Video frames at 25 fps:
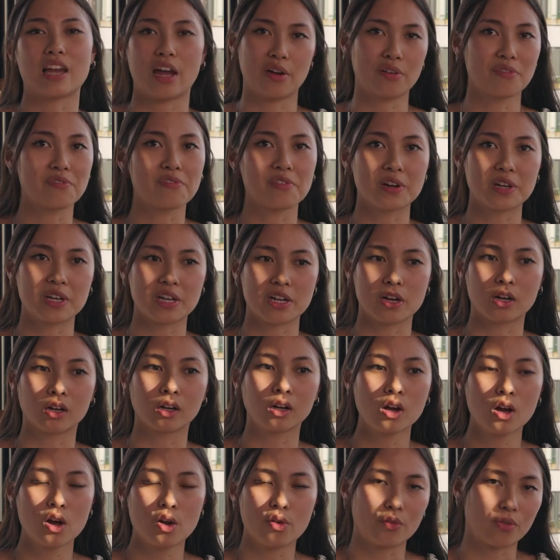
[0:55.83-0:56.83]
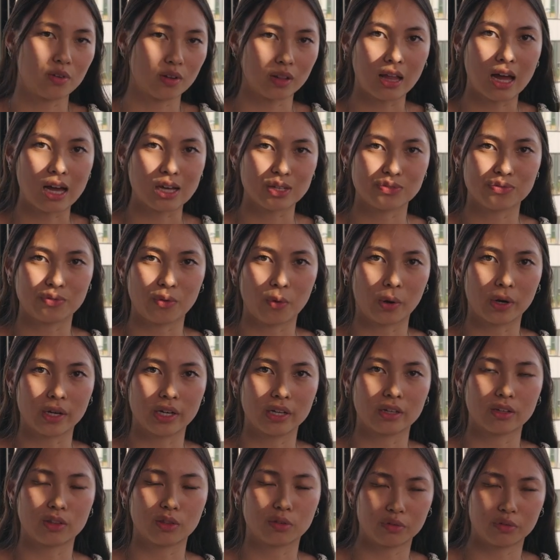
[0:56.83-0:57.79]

every year for the last 3